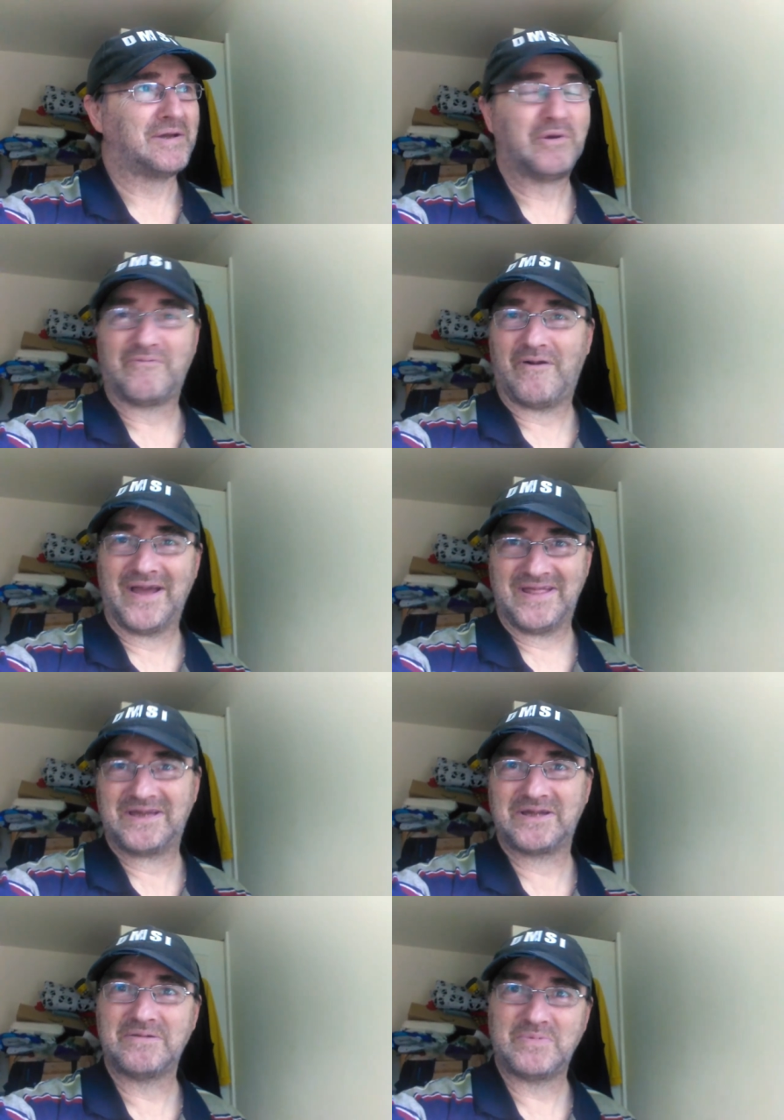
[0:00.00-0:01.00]
You'll find
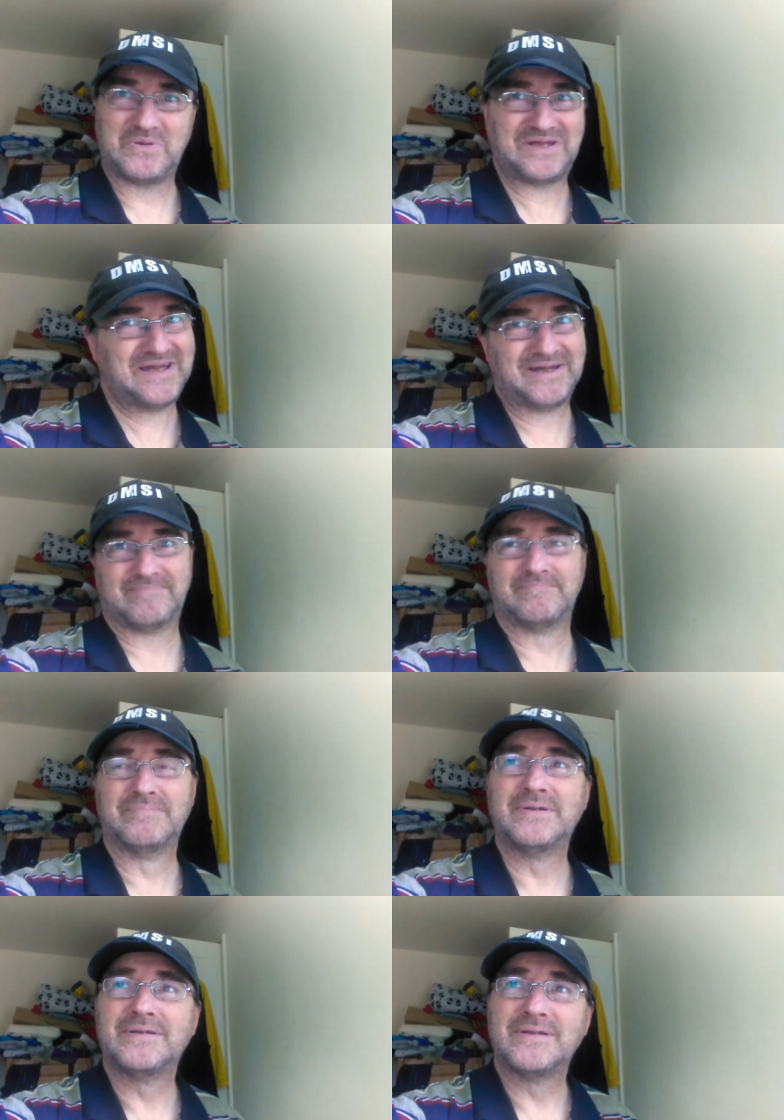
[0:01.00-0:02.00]
this in a
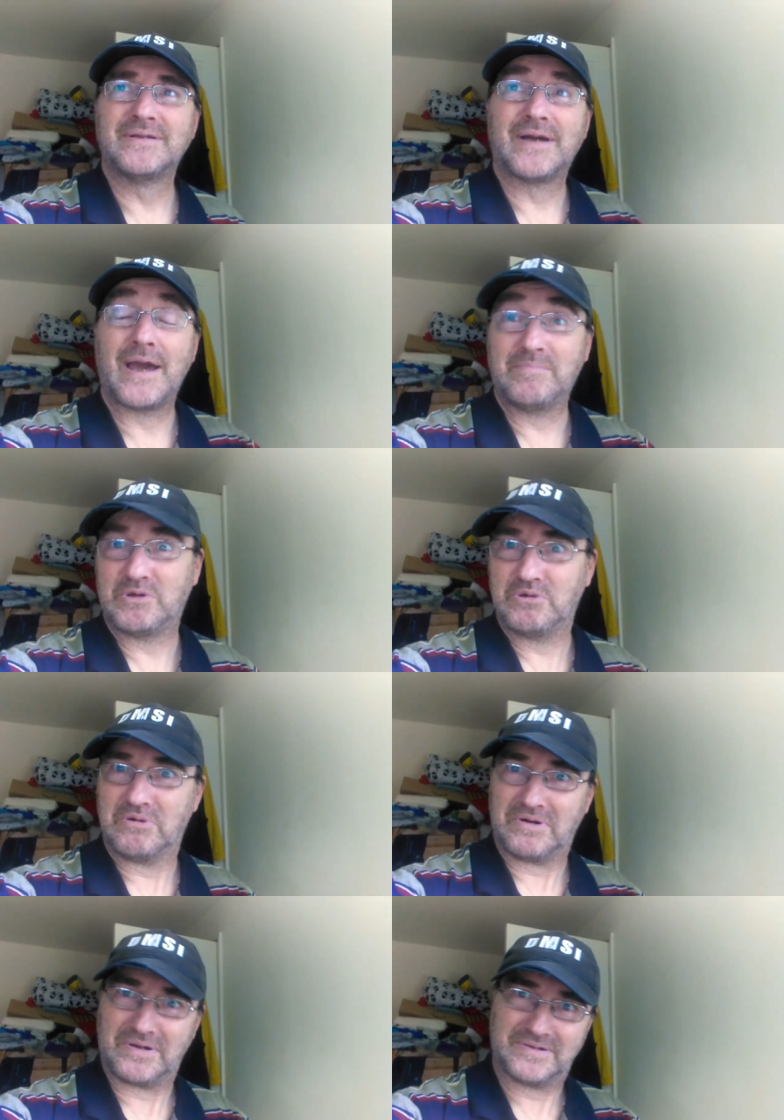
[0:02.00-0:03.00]
museum, I'm
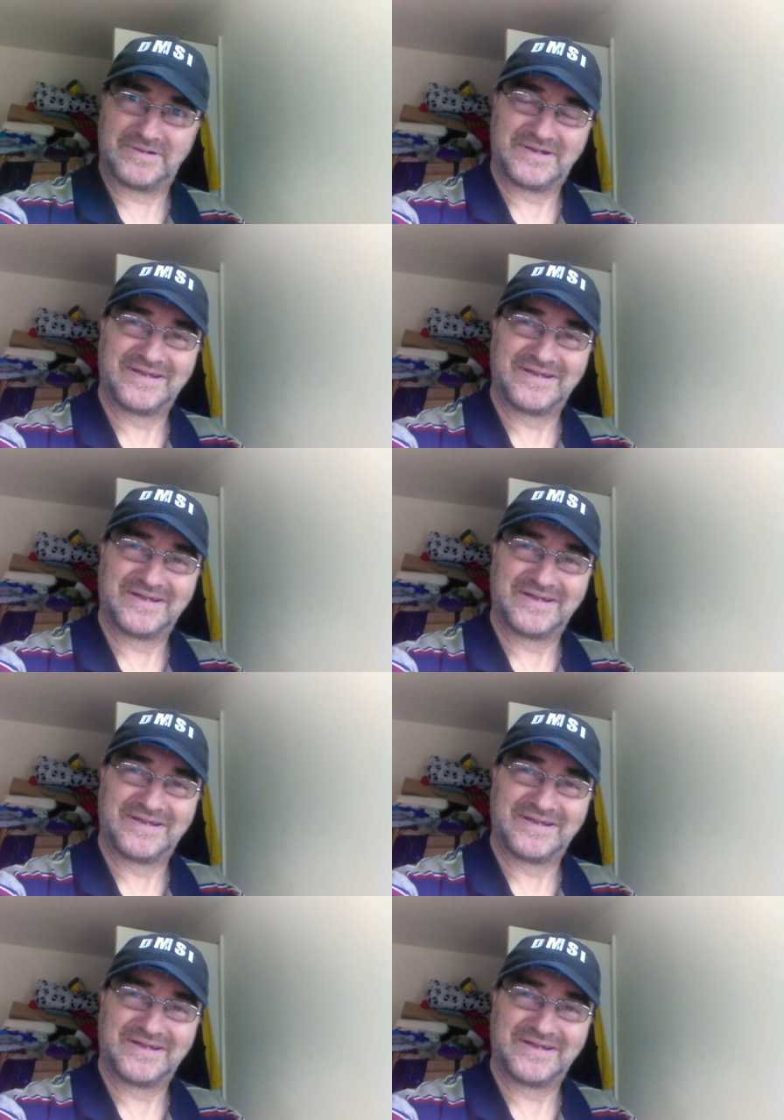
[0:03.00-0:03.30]
sure.